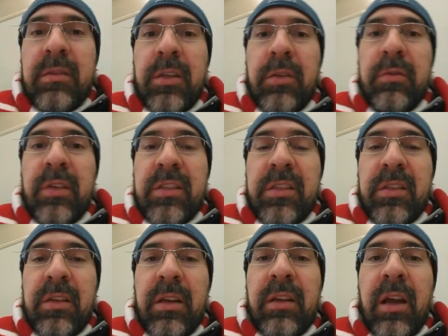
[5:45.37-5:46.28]
so let's
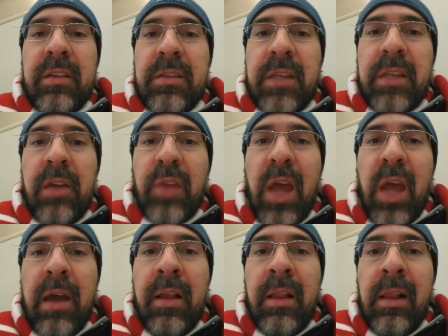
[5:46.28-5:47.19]
not discount
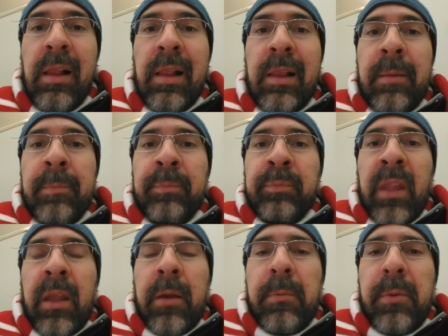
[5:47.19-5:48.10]
that.
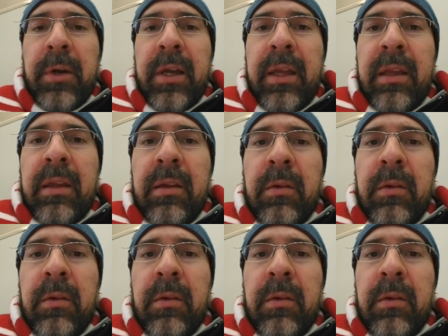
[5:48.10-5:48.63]
But